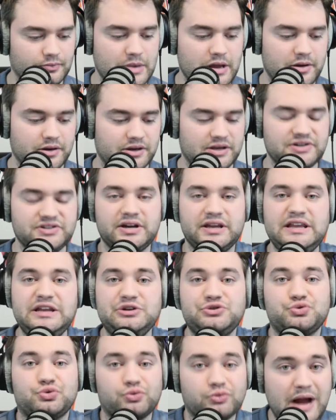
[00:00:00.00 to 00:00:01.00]
Kentucky
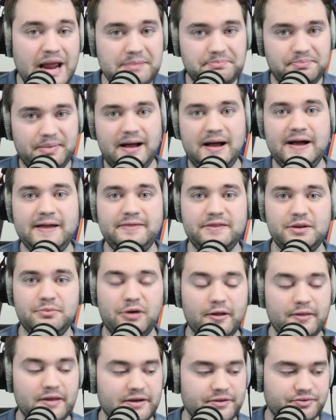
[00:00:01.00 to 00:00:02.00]
is right behind them
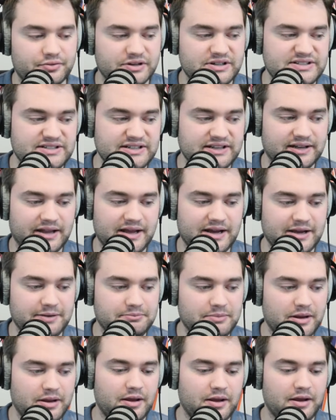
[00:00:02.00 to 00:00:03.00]
on that three seed line.
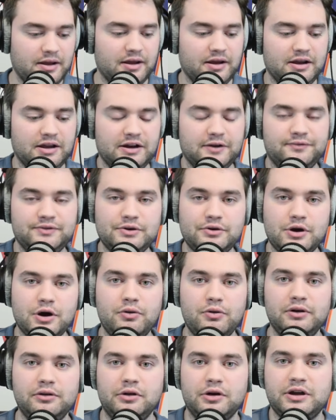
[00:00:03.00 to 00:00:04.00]
And if you
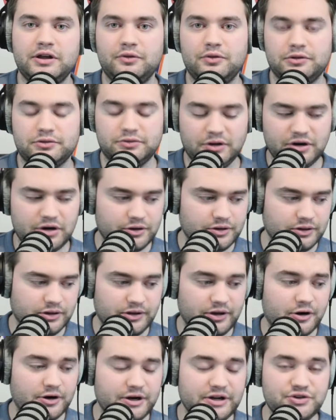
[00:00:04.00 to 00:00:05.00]
go and look at
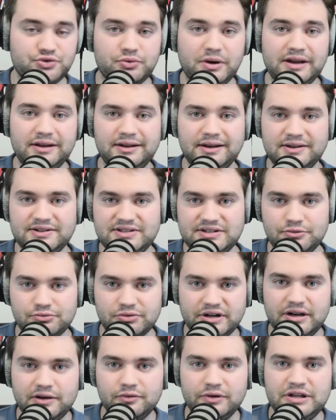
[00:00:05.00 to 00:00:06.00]
Lunardi's rankings, he
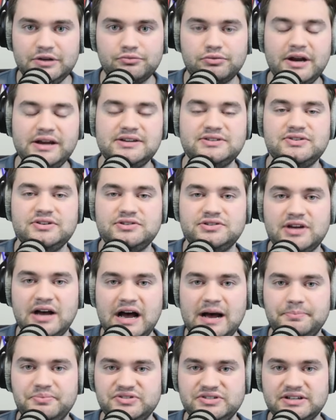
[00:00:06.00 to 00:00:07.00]
he ranks the
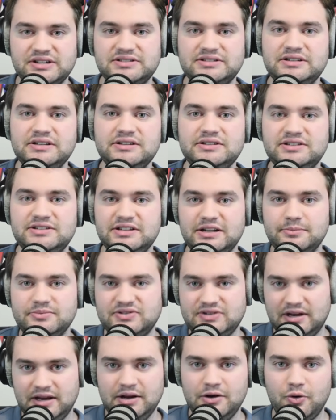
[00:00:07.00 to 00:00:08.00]
top 16
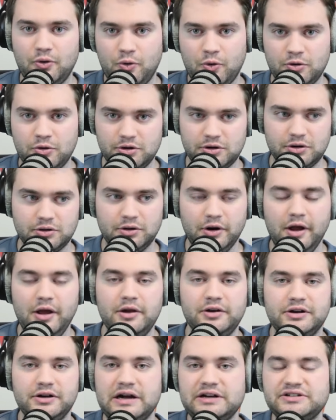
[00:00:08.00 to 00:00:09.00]
teams in order,
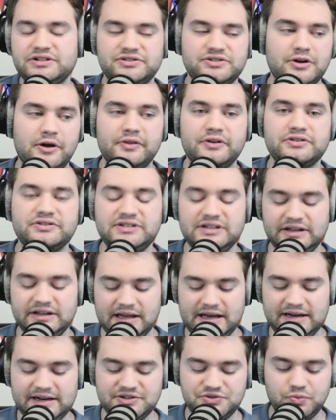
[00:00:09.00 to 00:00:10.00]
not just on their seed
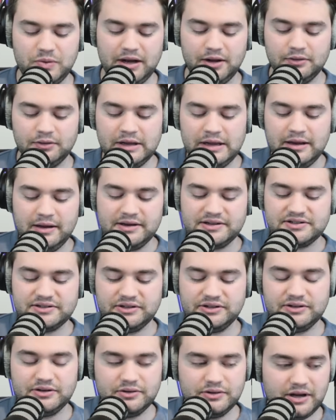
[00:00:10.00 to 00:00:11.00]
line as well.
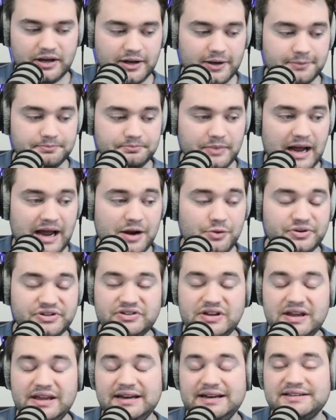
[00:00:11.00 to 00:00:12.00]
Uh, Iowa
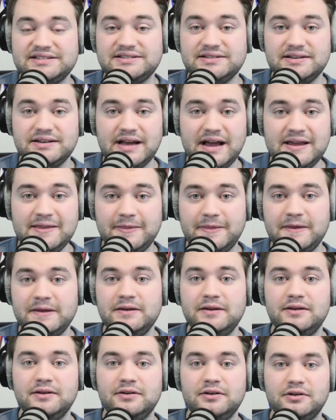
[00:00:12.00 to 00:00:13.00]
State is ninth,
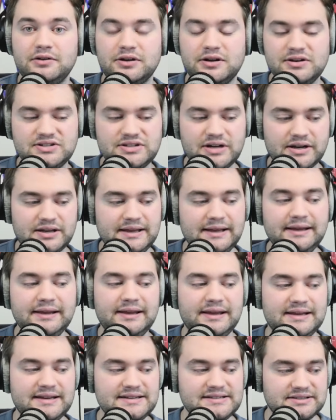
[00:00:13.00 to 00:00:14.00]
Kentucky
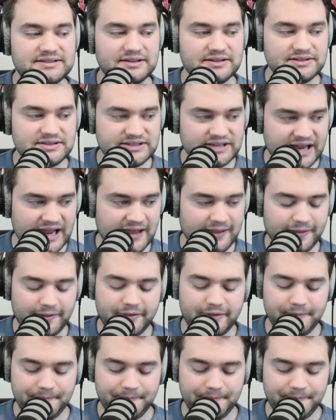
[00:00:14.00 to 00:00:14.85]
is 10th.